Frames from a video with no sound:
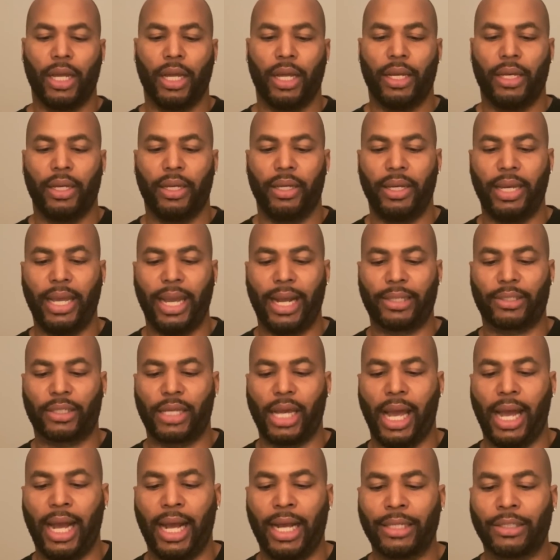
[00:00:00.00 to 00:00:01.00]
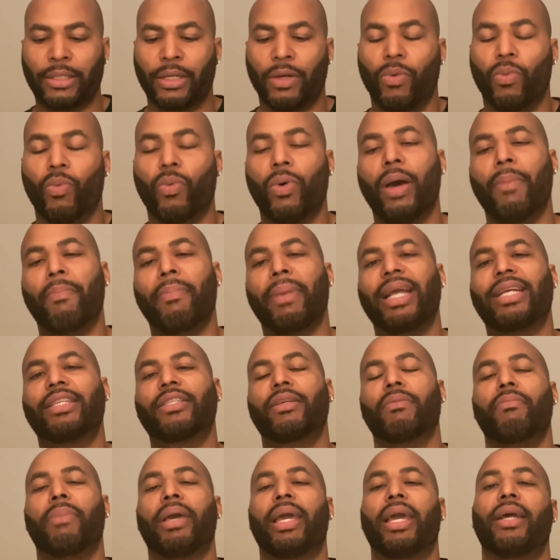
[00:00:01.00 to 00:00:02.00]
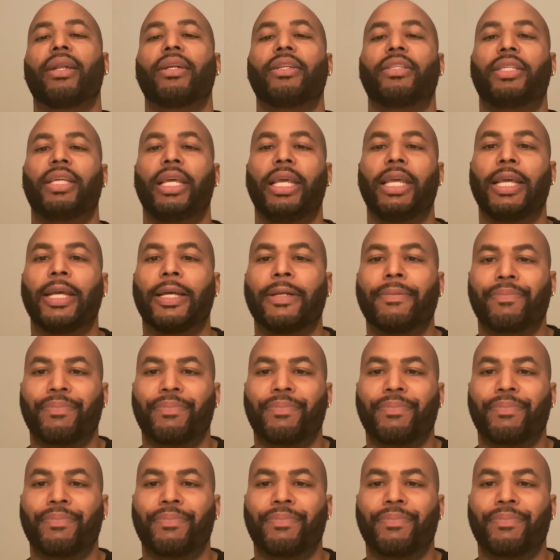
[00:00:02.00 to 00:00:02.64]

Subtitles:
Next, guys, what makes a man a 10?